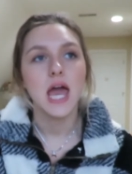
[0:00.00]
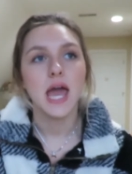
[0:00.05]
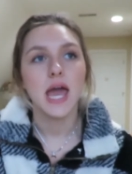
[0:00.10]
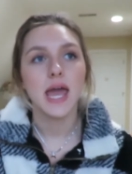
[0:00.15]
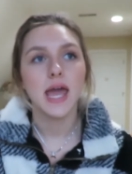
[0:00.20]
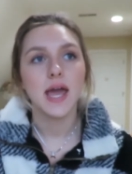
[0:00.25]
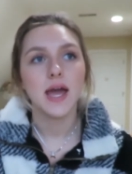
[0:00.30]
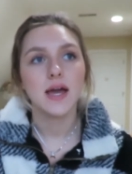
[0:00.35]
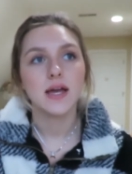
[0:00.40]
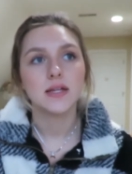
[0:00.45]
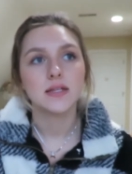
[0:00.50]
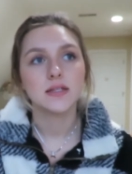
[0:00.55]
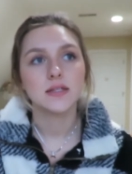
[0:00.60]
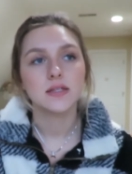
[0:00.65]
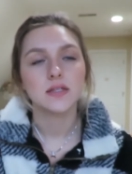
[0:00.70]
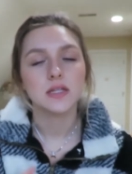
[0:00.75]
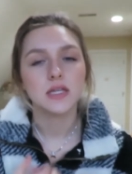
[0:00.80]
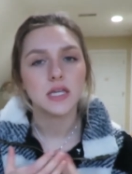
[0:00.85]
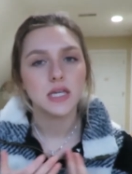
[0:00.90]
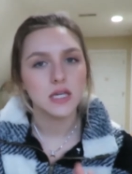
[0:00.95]
and
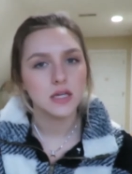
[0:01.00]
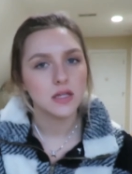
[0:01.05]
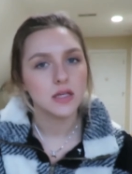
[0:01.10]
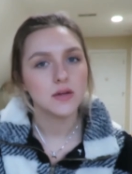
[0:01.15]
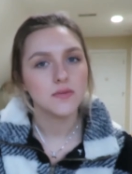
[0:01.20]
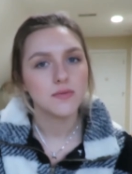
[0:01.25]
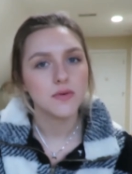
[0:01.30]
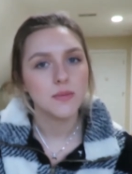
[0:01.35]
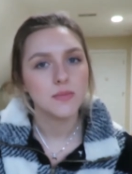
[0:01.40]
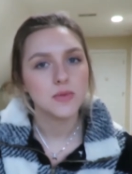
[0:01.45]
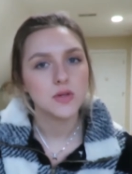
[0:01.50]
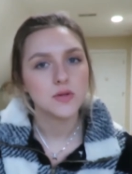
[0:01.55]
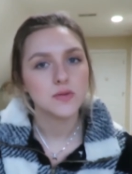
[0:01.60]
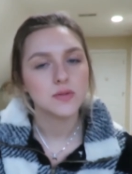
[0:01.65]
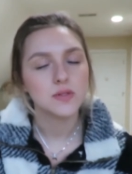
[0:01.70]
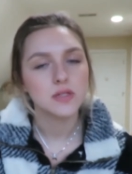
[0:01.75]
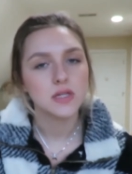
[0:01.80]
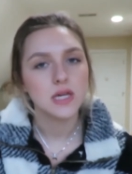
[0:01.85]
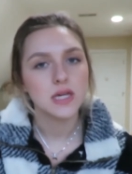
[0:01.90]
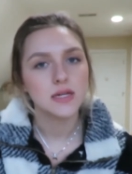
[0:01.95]
healing from
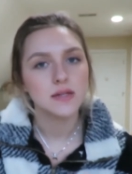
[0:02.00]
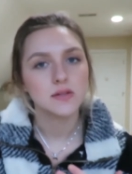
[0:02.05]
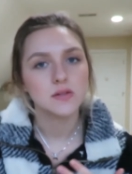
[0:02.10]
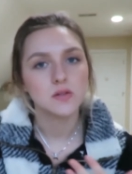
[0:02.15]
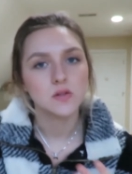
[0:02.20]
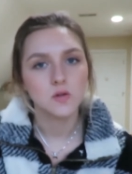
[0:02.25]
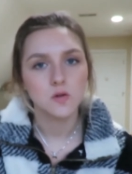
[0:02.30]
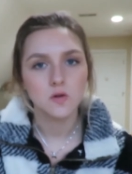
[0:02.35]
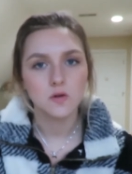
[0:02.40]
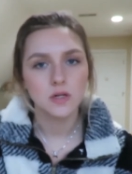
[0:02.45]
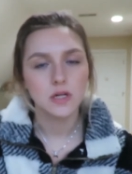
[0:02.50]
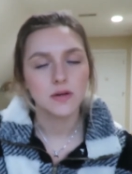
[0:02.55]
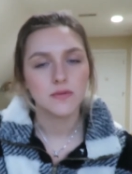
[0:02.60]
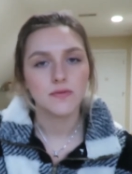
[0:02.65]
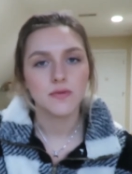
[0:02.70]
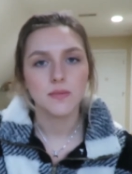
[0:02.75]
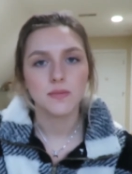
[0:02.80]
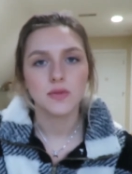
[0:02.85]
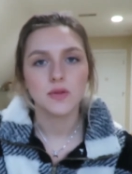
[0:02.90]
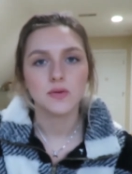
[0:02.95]
those things, learning
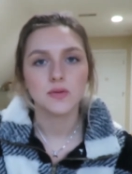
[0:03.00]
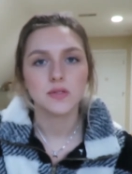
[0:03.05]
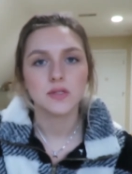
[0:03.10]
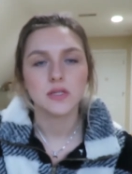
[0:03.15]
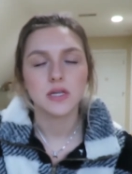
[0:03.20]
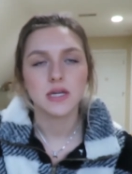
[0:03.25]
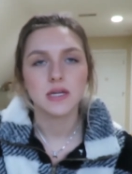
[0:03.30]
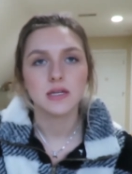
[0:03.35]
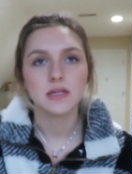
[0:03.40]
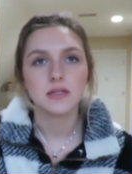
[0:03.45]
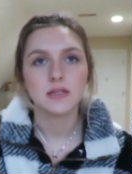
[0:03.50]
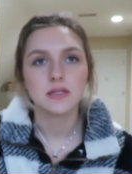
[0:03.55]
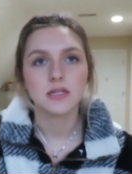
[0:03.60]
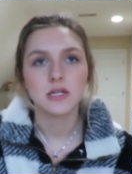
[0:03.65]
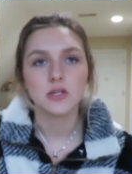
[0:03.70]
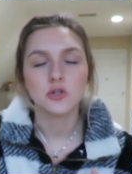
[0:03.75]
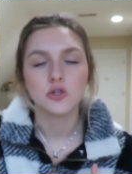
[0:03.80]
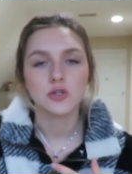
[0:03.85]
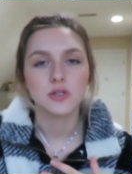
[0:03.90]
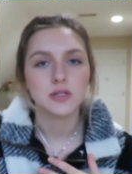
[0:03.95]
from those things,
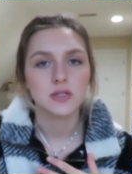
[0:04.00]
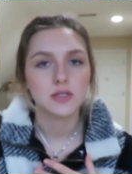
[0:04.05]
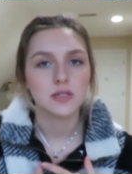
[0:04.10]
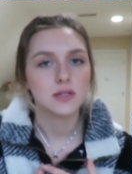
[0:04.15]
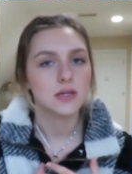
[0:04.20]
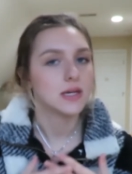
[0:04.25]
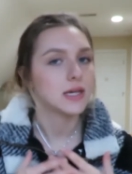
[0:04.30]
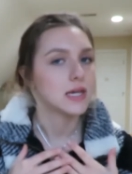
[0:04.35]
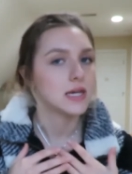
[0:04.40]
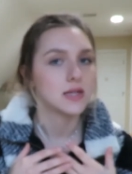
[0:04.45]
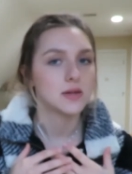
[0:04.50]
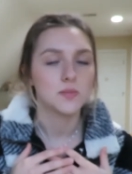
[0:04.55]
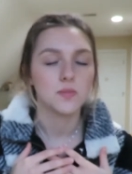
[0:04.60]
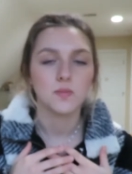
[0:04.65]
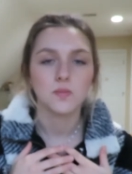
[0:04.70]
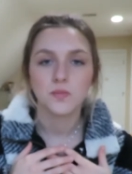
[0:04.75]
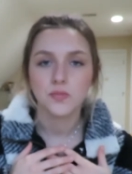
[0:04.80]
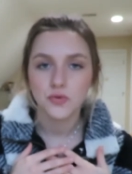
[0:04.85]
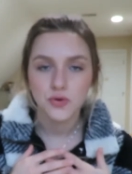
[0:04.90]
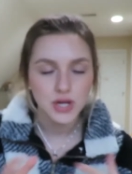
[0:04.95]
and just again
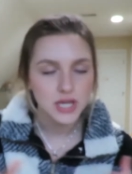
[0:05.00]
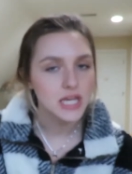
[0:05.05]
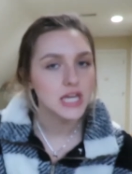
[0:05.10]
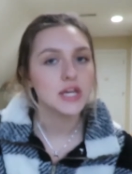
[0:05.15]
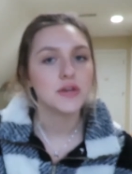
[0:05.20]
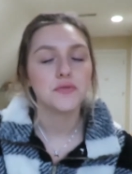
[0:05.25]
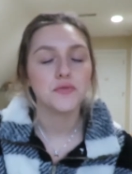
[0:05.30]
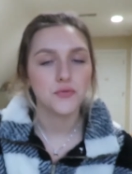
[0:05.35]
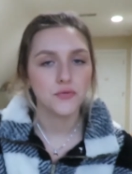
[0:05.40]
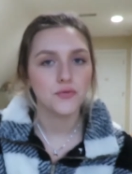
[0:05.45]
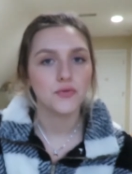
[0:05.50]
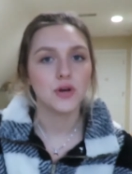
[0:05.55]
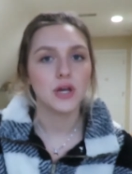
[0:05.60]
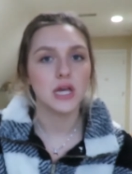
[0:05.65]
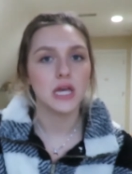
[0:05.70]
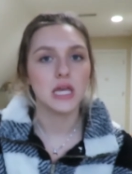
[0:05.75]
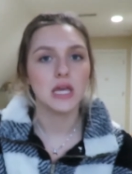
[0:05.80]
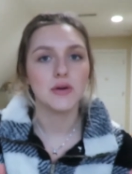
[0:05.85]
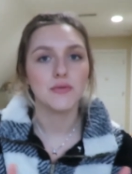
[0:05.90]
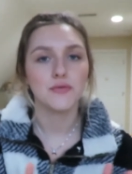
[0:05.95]
breaking
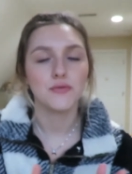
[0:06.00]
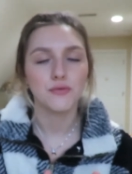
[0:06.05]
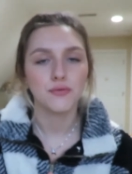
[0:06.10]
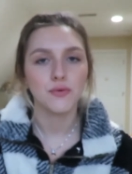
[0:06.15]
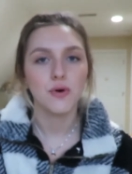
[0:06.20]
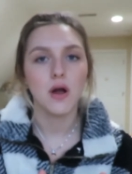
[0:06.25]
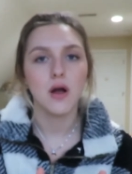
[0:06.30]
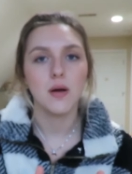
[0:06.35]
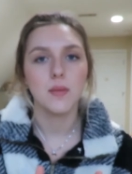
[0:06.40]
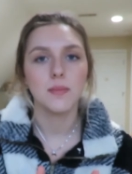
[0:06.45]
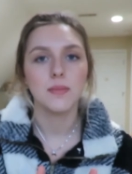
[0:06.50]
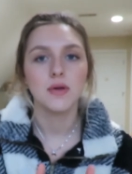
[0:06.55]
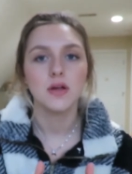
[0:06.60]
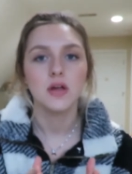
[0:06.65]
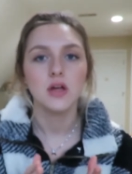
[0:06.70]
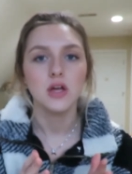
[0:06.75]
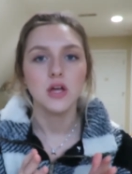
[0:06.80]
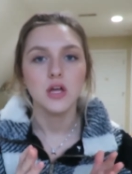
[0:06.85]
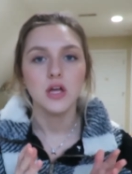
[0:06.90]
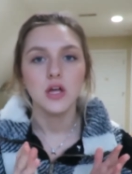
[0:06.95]
free from
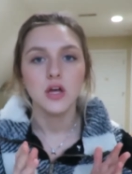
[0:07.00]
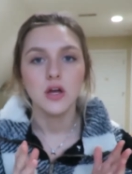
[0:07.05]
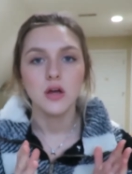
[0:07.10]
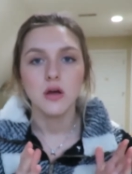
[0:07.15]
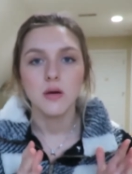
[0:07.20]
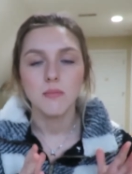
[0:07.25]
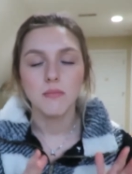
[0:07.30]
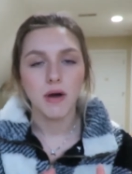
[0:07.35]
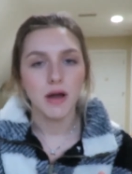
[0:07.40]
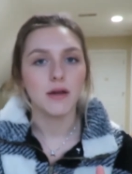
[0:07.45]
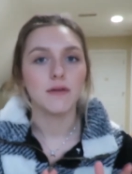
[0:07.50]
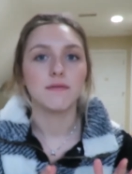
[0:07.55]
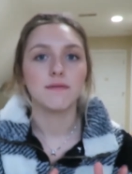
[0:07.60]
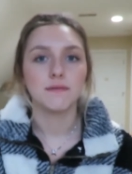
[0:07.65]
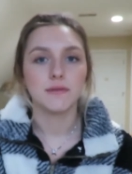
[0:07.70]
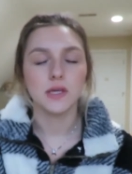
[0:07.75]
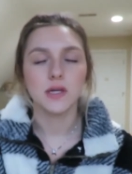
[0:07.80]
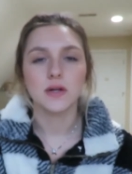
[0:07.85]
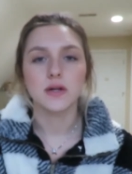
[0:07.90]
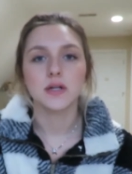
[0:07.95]
my
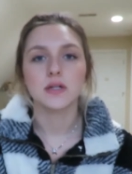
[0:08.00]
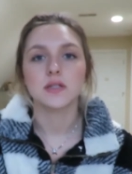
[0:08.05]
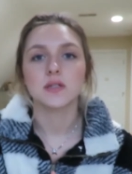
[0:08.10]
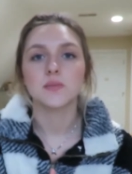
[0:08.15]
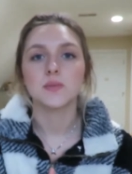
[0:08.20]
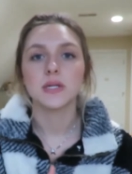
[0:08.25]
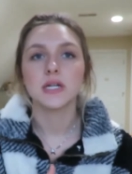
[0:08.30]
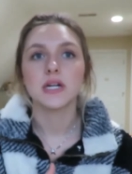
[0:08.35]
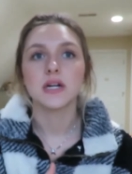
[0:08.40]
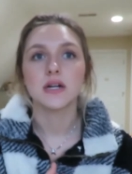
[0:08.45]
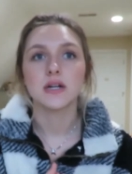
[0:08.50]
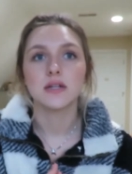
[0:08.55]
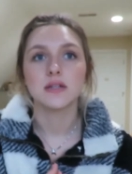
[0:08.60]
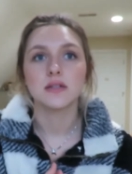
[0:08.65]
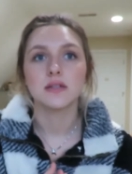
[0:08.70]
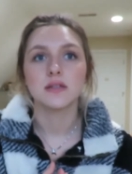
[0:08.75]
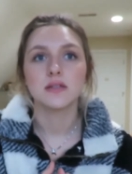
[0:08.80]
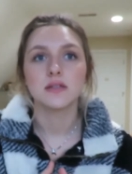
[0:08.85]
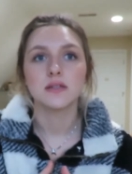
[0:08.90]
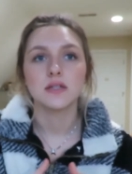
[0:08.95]
fears
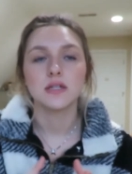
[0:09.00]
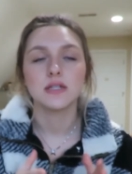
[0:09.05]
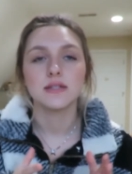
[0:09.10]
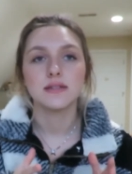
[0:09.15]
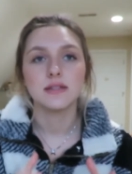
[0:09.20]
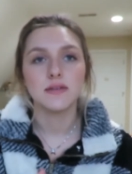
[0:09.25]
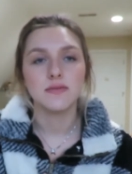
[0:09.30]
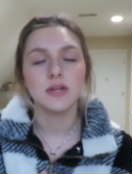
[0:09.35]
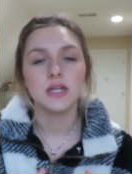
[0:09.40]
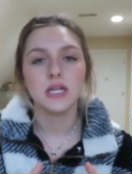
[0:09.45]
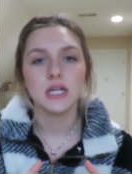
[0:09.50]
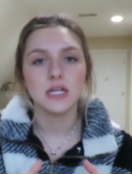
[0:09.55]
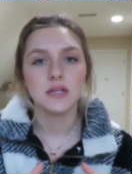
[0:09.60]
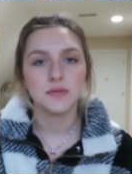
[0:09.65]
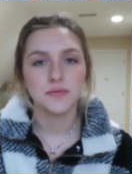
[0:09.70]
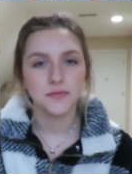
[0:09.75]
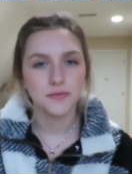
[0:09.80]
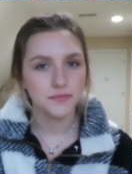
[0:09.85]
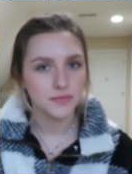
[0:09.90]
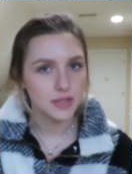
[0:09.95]
because living
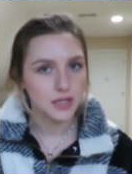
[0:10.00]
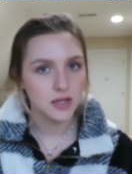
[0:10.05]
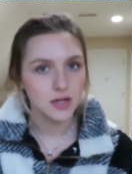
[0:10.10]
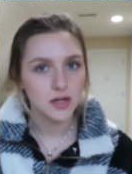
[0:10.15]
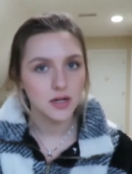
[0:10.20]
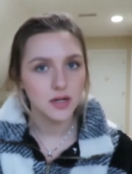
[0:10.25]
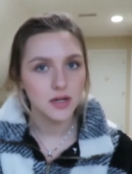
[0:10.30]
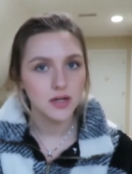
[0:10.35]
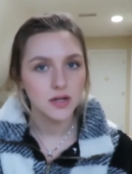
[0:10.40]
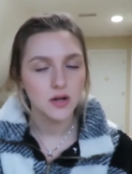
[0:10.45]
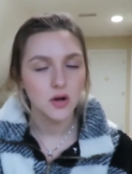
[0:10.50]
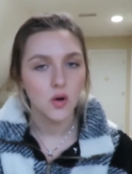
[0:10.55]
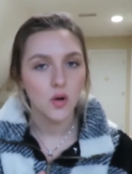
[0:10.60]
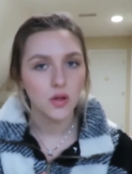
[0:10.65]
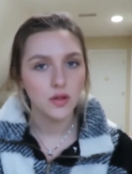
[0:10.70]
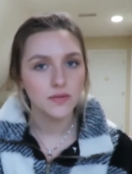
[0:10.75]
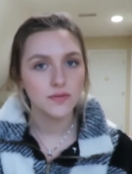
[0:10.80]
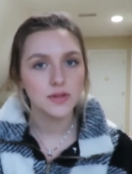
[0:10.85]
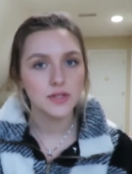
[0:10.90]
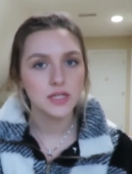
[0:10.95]
in fear
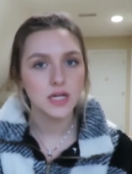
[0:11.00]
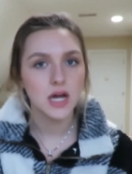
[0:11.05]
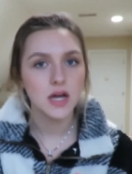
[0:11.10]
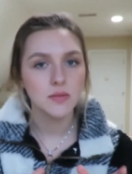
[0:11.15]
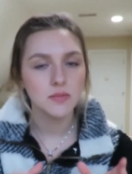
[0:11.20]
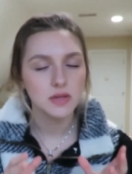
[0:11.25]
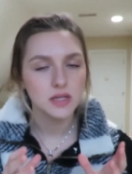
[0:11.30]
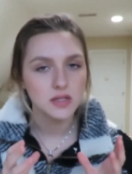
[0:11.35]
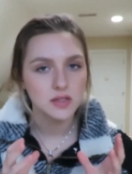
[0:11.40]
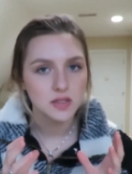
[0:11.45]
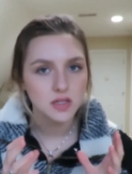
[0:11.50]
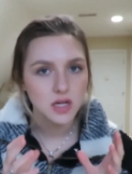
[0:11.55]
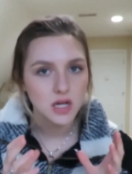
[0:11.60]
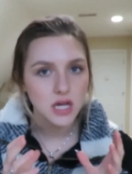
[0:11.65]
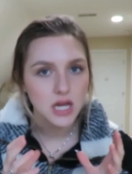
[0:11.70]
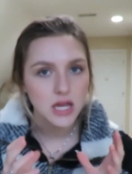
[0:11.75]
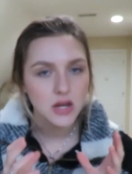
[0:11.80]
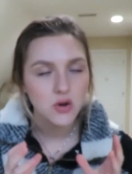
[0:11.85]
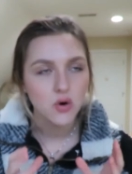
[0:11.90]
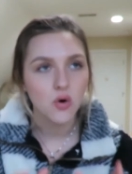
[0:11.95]
all of the time is
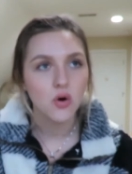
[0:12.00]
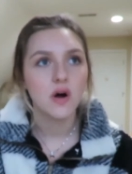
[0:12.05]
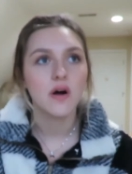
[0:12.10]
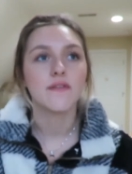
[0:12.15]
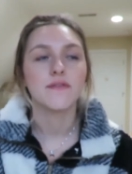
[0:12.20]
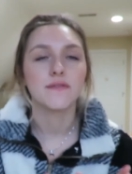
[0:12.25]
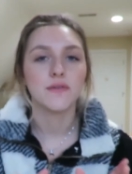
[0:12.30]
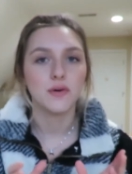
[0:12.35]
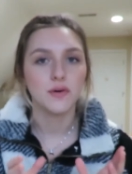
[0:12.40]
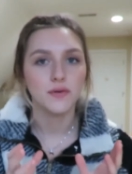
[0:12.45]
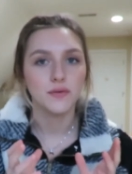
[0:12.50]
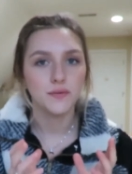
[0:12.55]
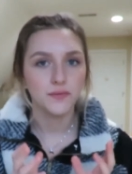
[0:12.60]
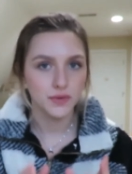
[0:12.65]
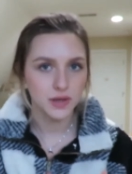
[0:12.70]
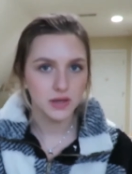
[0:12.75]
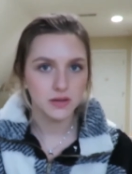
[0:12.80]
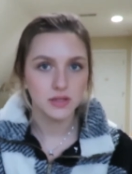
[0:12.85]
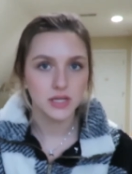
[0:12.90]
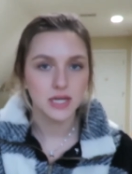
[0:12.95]
an awful
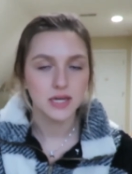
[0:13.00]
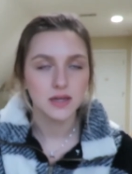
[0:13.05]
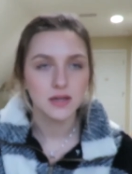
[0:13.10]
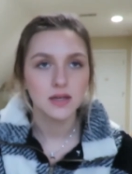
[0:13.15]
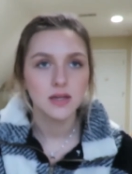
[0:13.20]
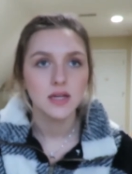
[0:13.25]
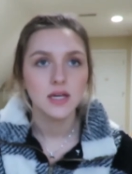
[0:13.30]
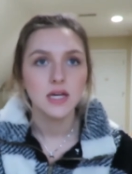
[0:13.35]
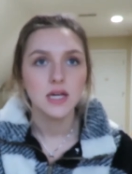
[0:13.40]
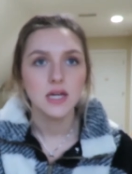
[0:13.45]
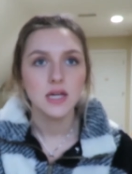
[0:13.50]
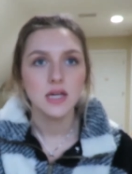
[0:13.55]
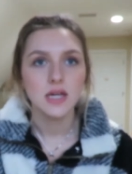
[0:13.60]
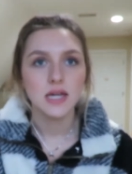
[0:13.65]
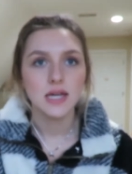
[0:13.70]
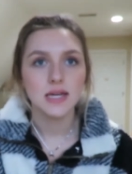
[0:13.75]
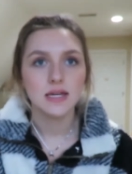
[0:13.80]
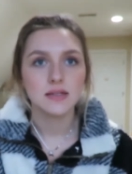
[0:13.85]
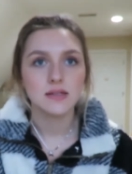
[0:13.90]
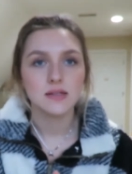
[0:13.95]
feeling.
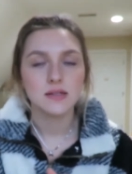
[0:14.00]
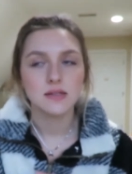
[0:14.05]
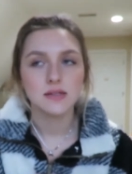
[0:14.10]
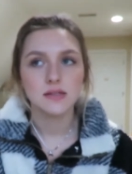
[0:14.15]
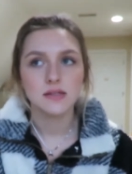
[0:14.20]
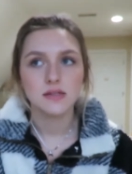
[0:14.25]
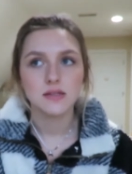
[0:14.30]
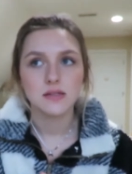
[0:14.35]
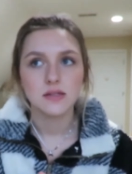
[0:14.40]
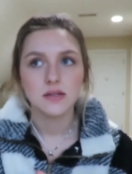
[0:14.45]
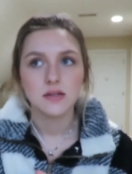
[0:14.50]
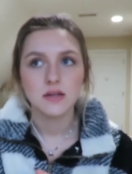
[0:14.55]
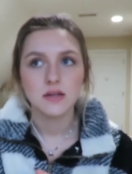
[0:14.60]
It's